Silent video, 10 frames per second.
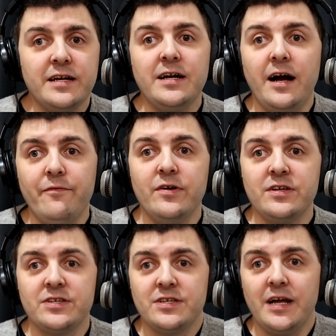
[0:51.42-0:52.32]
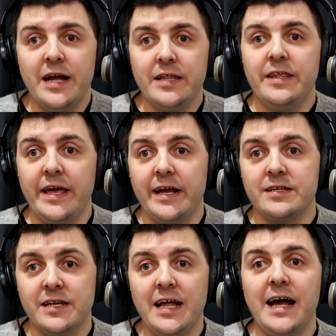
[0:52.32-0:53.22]
covers and
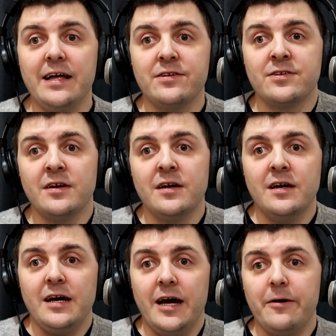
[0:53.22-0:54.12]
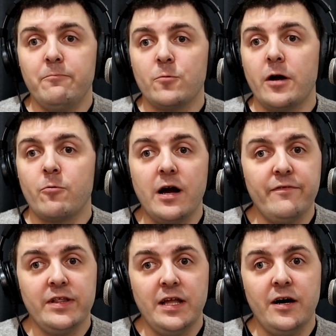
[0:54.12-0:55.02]
things, and has a
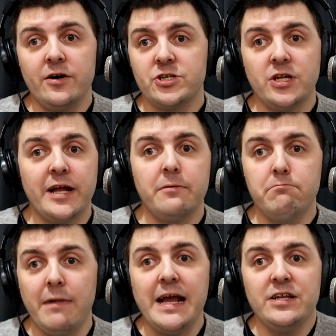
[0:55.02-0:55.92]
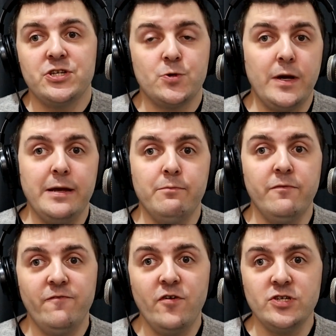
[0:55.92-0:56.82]
rather large mainstream
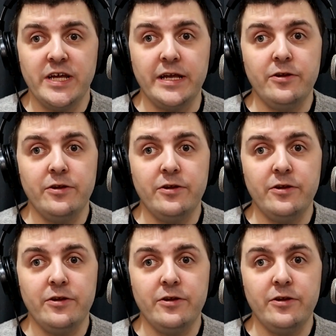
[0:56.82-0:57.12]
footing.